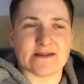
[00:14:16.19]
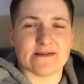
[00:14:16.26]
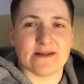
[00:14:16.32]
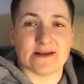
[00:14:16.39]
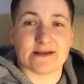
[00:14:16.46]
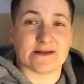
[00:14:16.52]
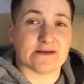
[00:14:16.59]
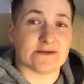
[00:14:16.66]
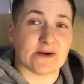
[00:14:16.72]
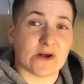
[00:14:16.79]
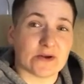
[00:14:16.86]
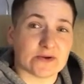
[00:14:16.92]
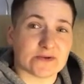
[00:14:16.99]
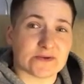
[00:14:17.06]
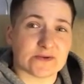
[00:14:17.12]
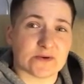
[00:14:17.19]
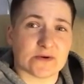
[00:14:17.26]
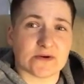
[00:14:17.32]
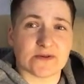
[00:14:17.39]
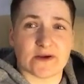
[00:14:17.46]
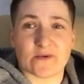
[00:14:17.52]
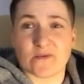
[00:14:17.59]
like the dollar
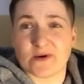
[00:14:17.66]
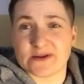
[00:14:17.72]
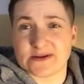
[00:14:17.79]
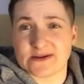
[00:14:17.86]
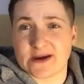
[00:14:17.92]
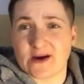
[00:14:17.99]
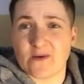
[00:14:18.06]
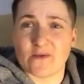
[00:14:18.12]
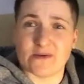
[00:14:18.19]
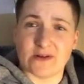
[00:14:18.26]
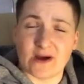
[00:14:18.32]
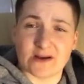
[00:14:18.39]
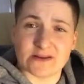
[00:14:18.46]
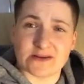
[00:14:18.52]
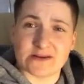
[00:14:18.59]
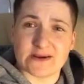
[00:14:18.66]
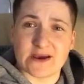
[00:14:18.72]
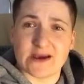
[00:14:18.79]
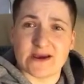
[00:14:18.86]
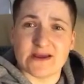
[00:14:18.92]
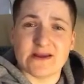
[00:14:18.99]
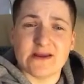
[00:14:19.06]
store, like what to get, what not to
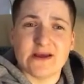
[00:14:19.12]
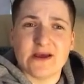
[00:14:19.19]
get,